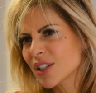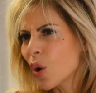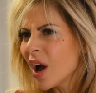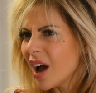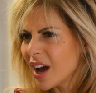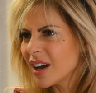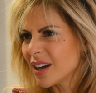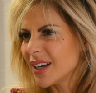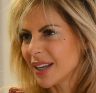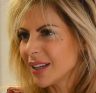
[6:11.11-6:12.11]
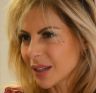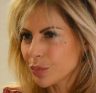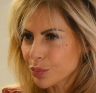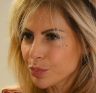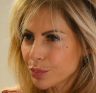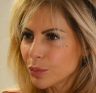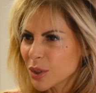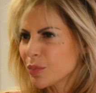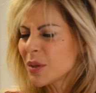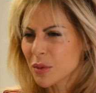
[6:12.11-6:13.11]
So it
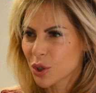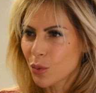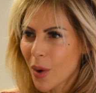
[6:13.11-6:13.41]
was pretty much a